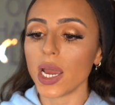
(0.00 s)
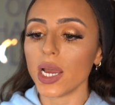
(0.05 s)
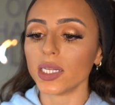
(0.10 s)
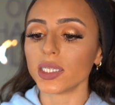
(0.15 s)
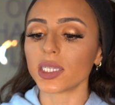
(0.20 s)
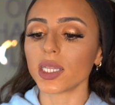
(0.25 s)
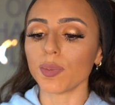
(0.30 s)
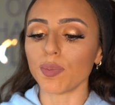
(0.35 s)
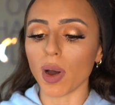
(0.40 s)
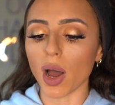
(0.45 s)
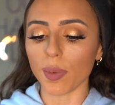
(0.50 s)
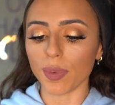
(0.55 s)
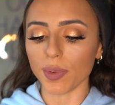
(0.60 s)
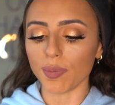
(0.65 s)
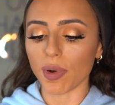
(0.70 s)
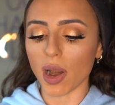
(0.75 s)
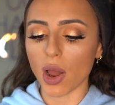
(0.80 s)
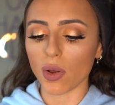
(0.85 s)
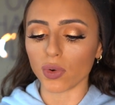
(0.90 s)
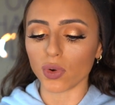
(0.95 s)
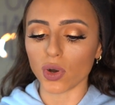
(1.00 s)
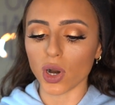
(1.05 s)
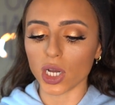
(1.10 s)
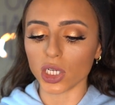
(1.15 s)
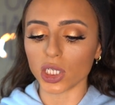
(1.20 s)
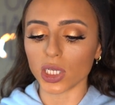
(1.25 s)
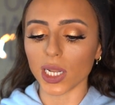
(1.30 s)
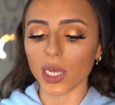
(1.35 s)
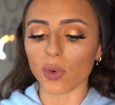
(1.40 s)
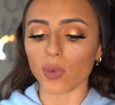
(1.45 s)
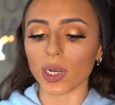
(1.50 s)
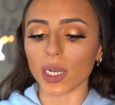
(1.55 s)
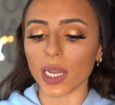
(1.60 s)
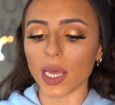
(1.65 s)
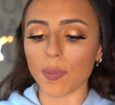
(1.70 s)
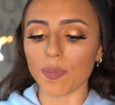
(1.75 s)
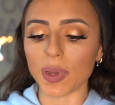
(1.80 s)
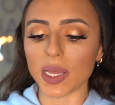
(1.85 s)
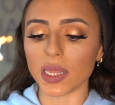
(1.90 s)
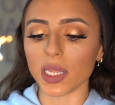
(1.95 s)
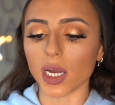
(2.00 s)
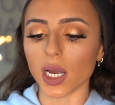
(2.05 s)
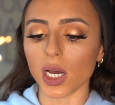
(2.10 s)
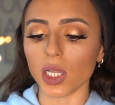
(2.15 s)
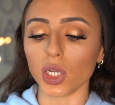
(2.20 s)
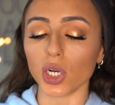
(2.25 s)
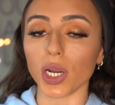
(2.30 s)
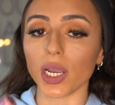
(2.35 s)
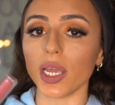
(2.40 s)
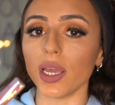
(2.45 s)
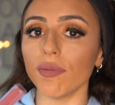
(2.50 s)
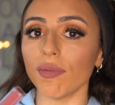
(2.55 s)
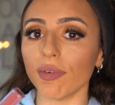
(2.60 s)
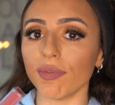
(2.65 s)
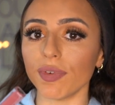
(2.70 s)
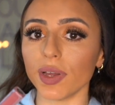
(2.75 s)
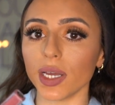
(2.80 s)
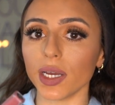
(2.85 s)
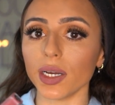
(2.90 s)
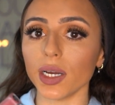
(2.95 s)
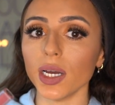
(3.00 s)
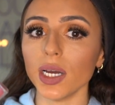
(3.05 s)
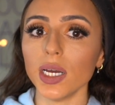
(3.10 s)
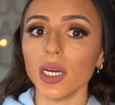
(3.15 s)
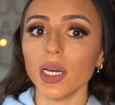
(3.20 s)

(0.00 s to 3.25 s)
It's the Bobbi Brown Crushed Liquid Lip in the color Give a Fig.